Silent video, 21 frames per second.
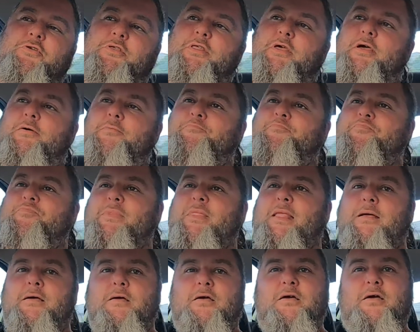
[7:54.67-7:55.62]
through them,
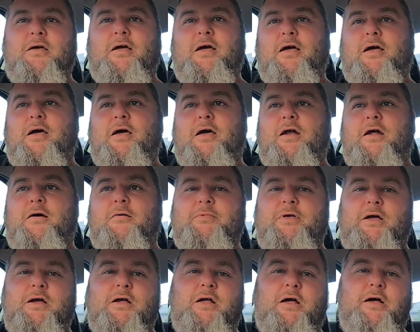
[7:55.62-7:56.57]
and I'm
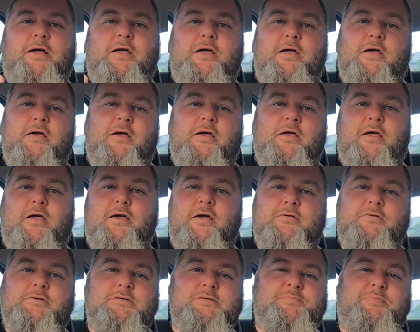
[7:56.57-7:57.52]
like, oh, yeah, okay,
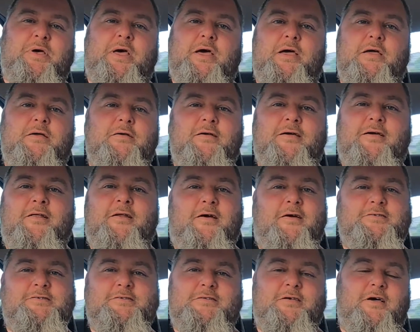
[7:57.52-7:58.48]
I'll just pay. And
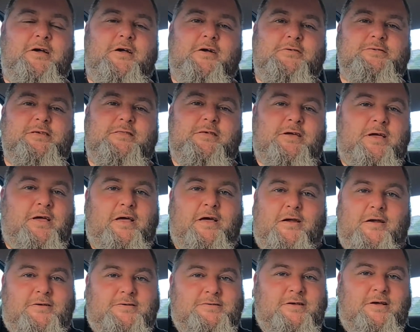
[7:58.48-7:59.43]
I was at the
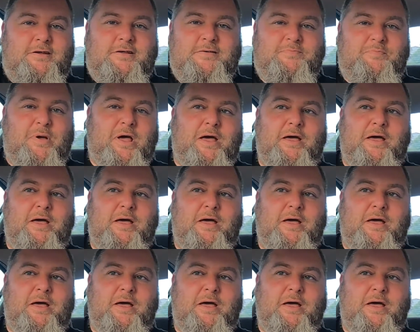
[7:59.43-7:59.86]
counter, so I just